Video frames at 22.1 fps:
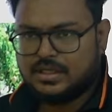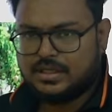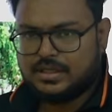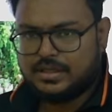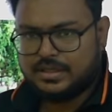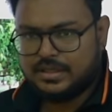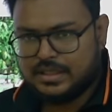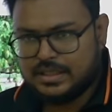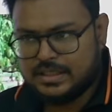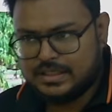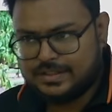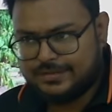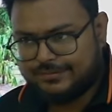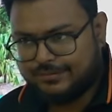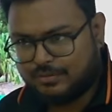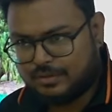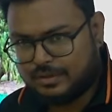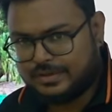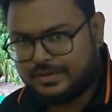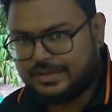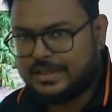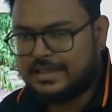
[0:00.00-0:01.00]
These
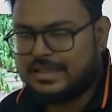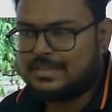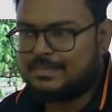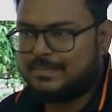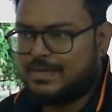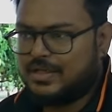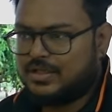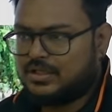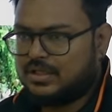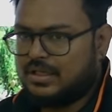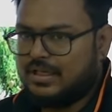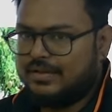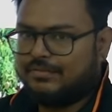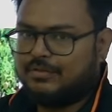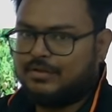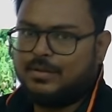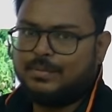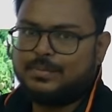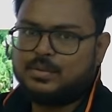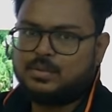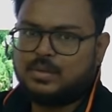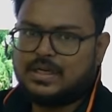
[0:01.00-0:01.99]
four things majorly
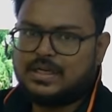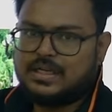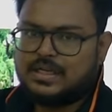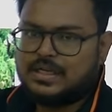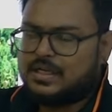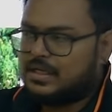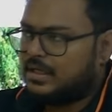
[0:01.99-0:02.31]
forms what?